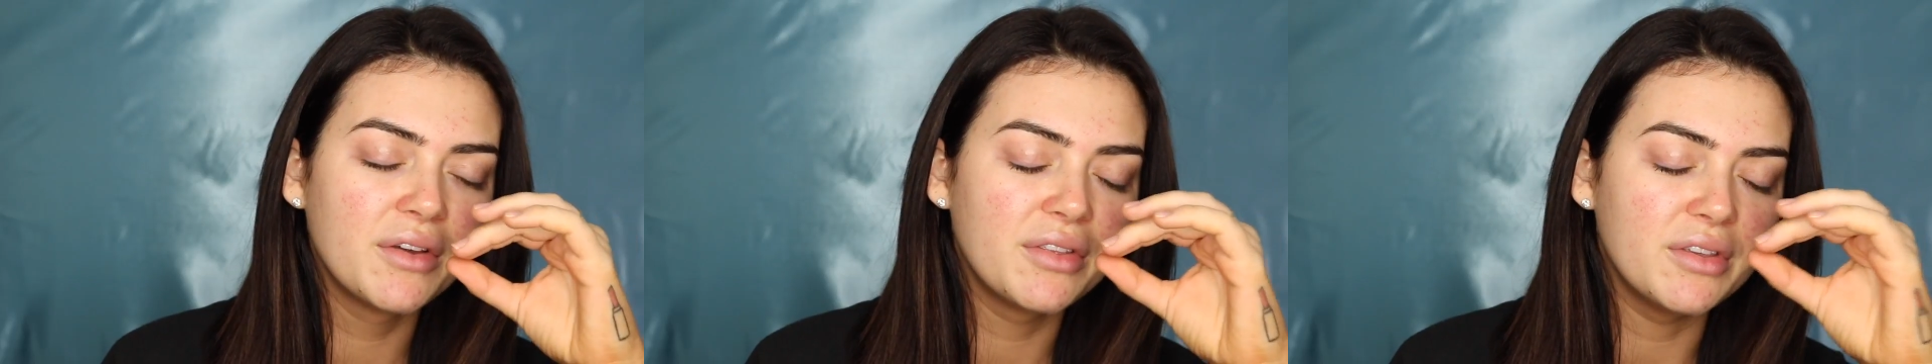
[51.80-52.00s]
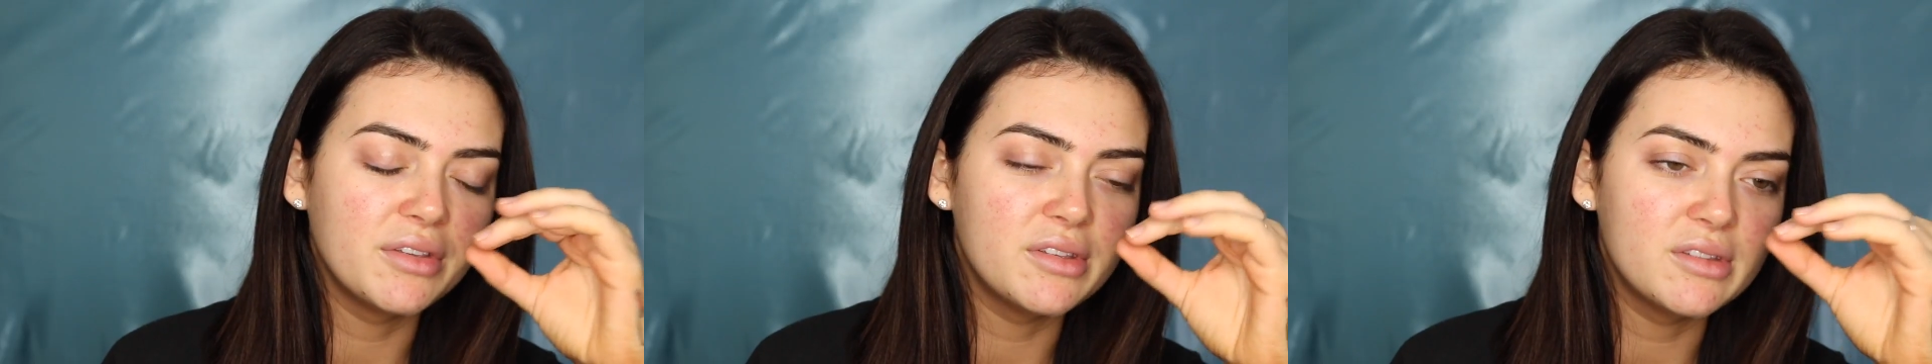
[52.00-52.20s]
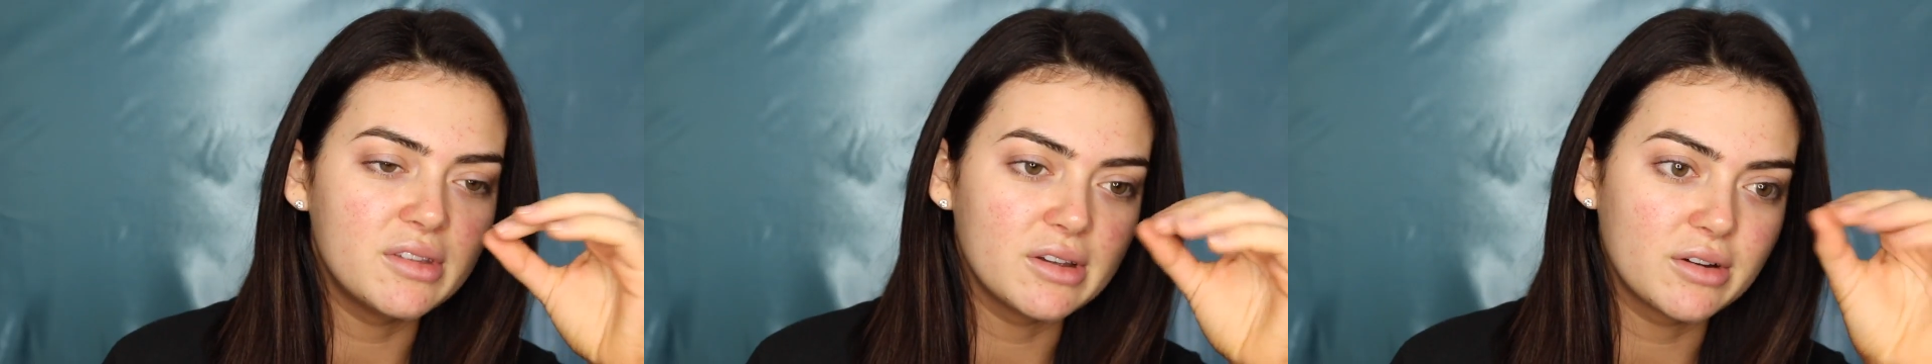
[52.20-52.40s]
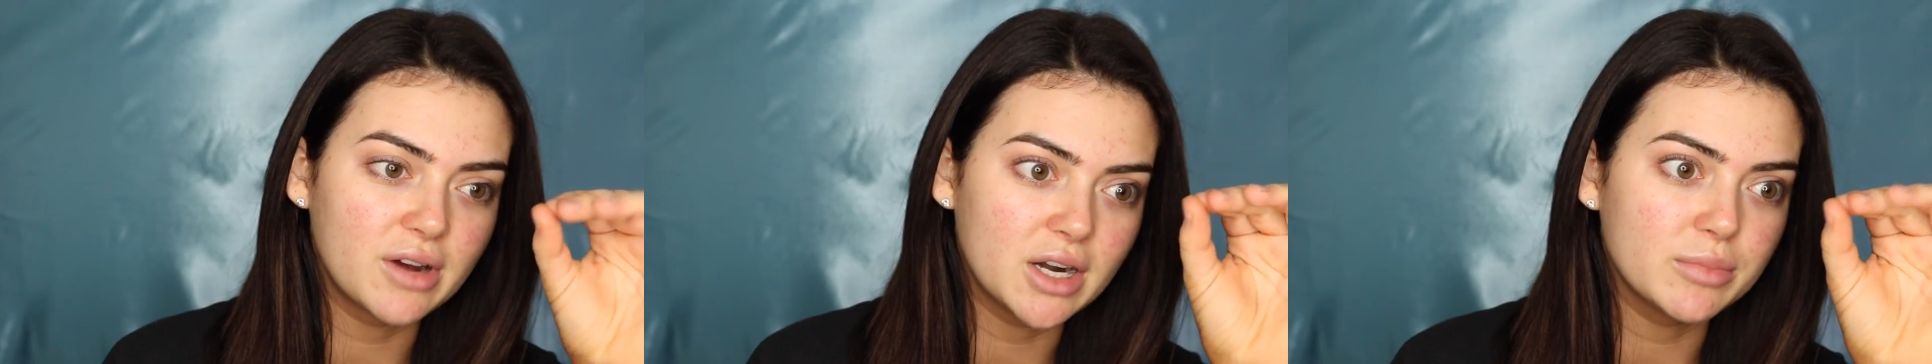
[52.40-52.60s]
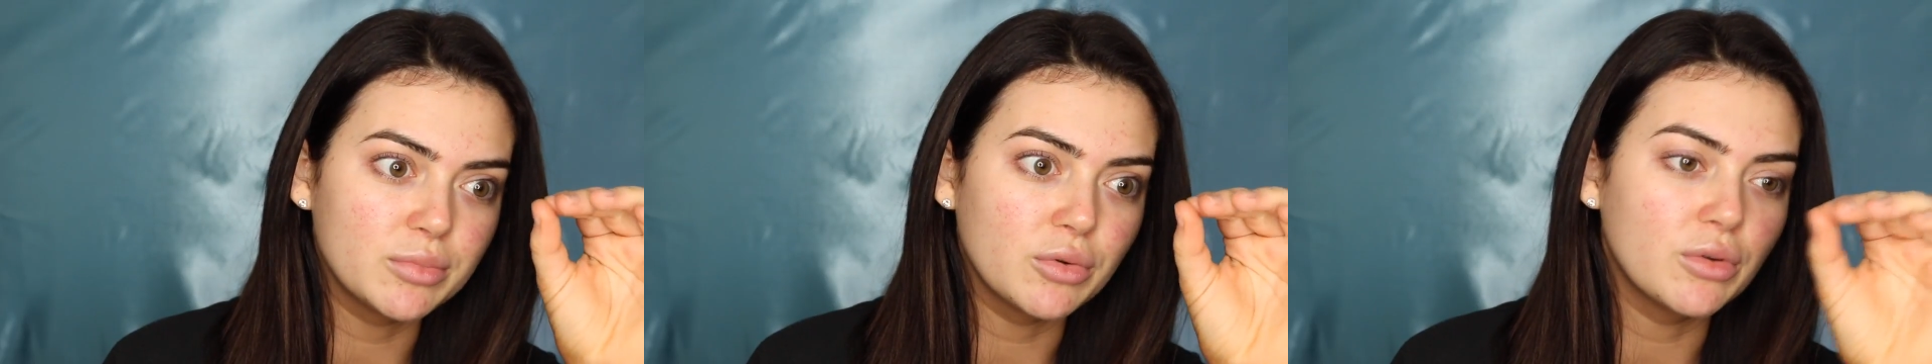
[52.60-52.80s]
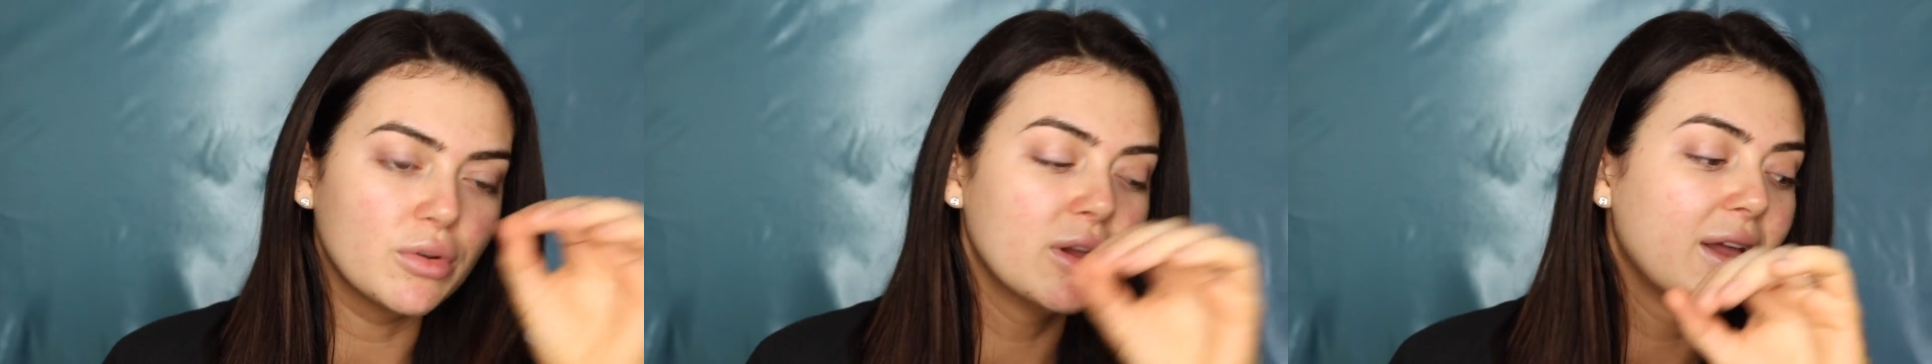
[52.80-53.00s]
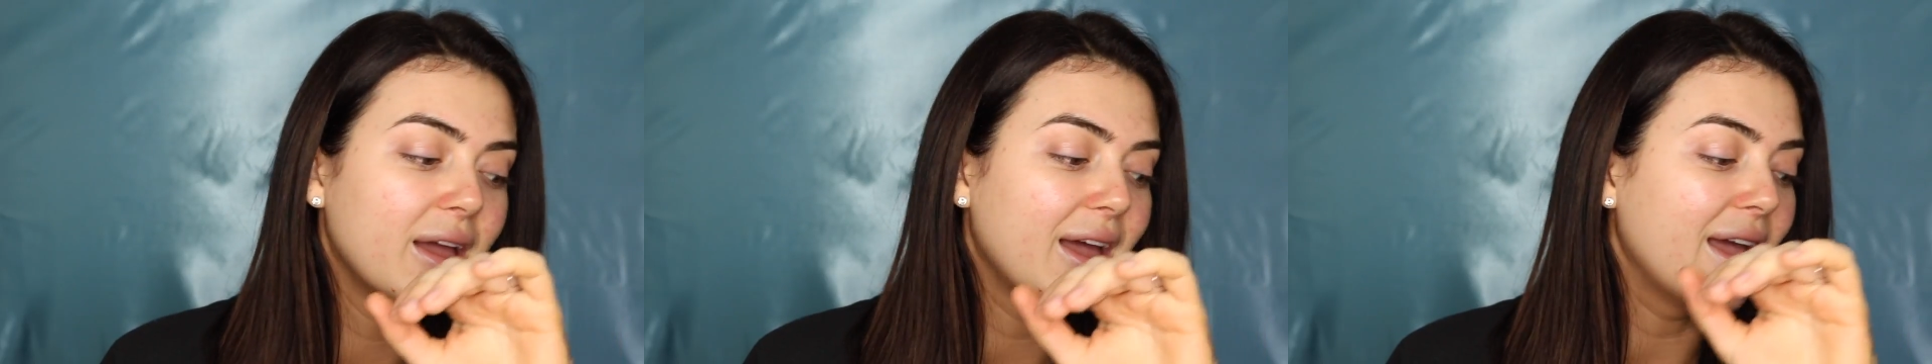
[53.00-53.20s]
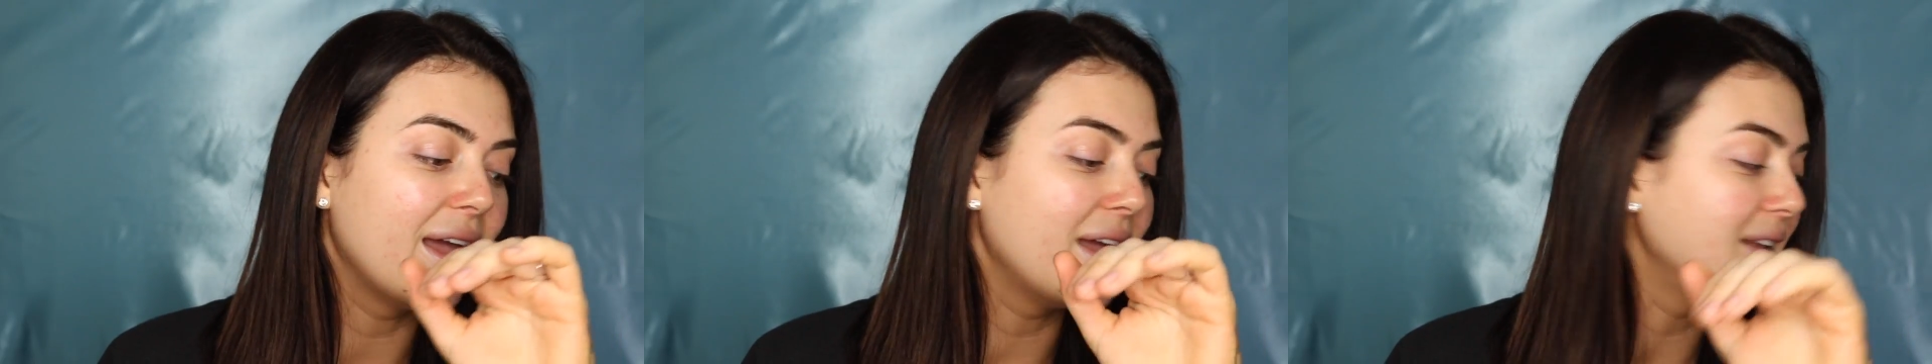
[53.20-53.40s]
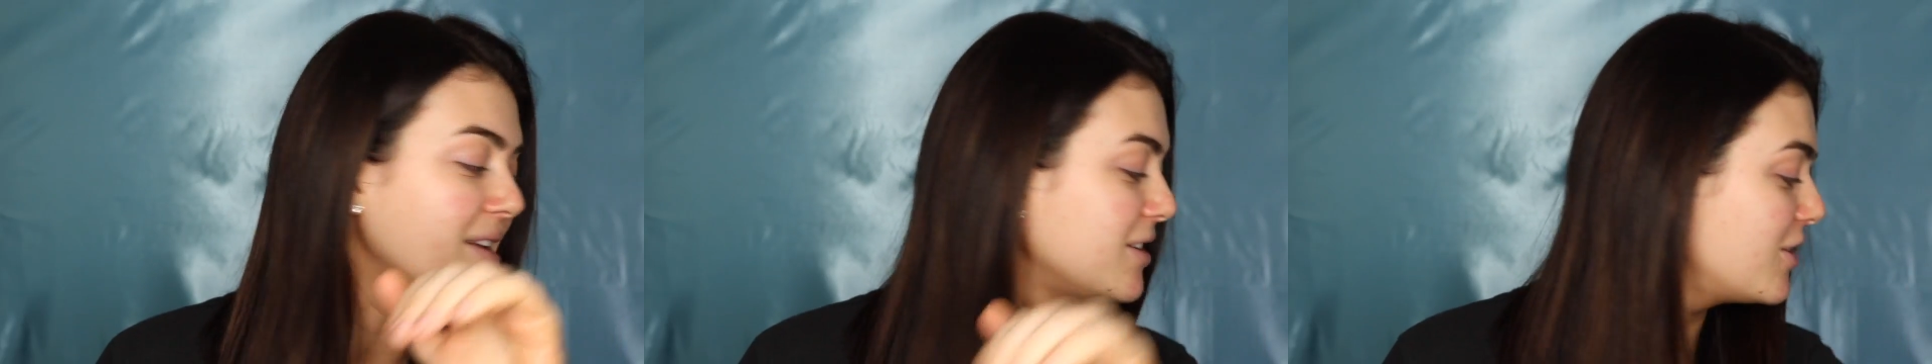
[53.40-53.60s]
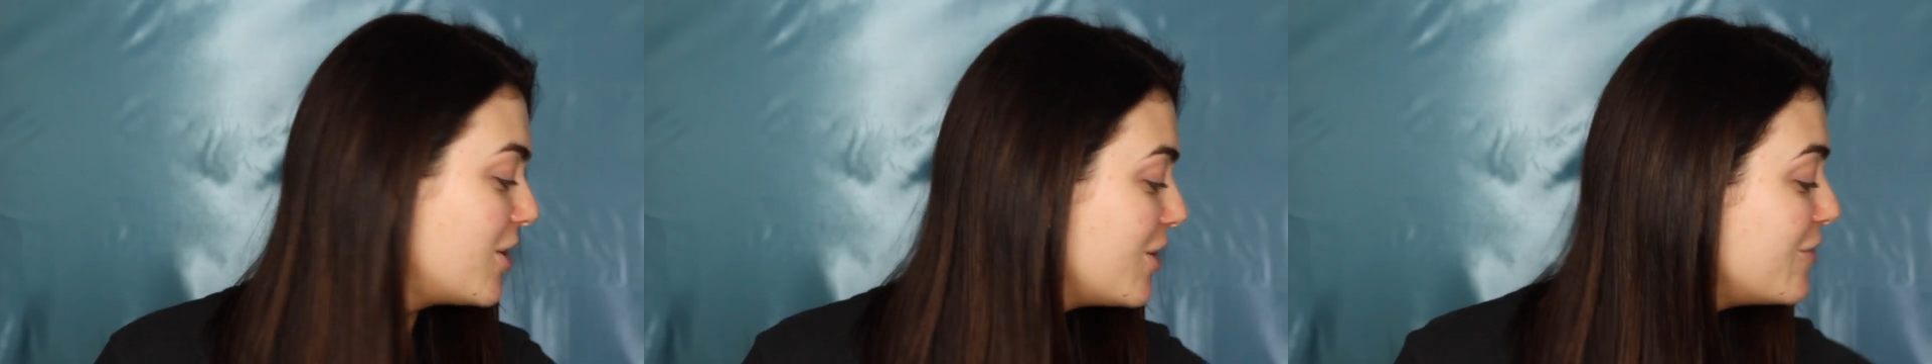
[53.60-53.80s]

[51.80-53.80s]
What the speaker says: this is incredible. And